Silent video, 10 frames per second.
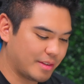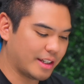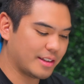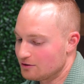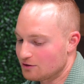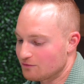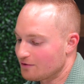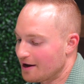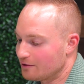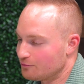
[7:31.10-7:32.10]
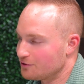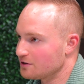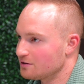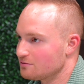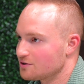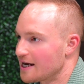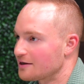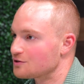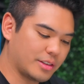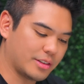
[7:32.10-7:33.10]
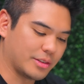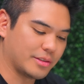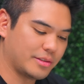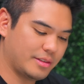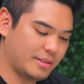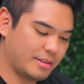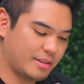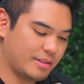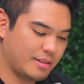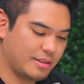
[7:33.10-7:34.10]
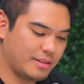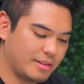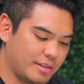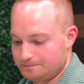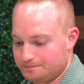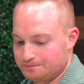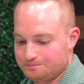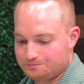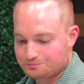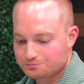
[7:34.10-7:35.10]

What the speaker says: That you can find within seconds of looking up a property. Yeah.